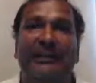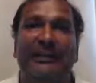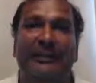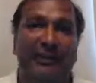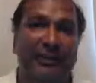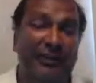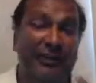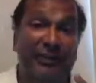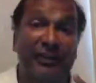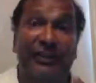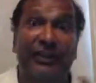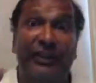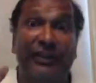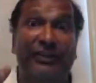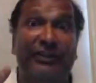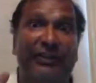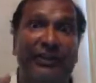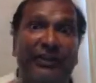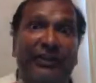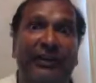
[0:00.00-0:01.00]
the
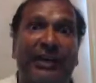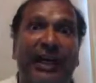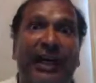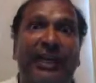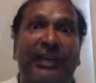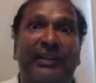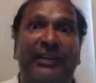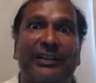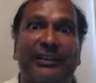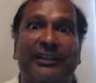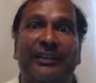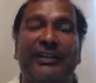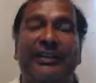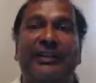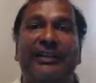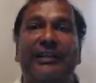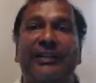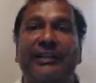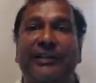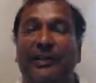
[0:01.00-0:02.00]
traditional knowledge
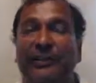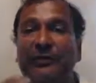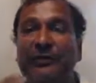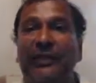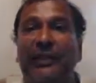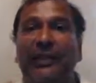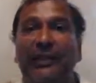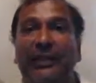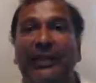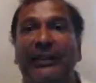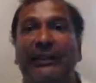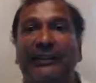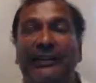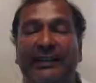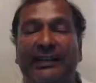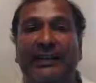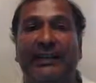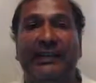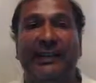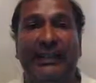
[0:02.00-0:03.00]
skills as well as
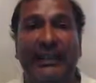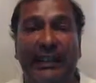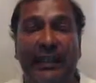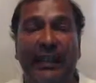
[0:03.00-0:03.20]
the